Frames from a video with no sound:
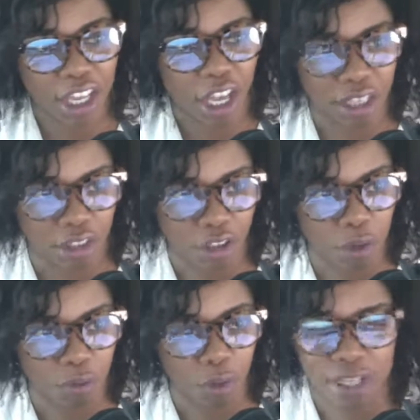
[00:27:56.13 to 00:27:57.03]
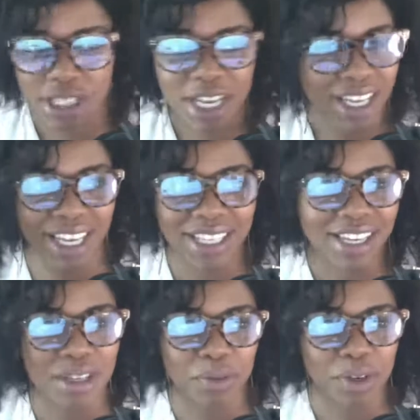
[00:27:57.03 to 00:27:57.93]
And then you're divorced. It
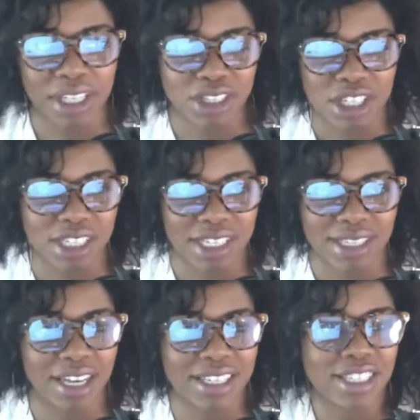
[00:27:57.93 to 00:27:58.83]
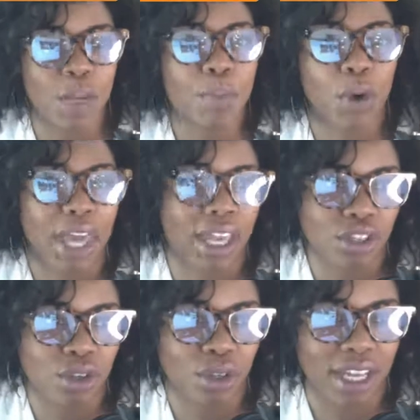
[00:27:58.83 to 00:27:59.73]
doesn't really it's not a simple
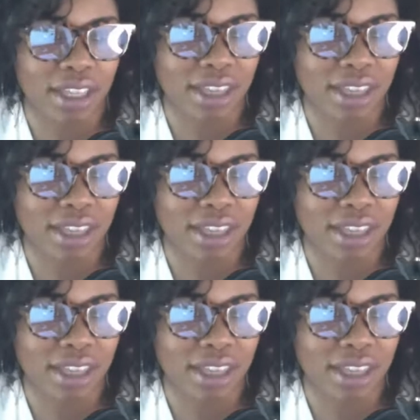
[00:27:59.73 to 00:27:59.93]
answer like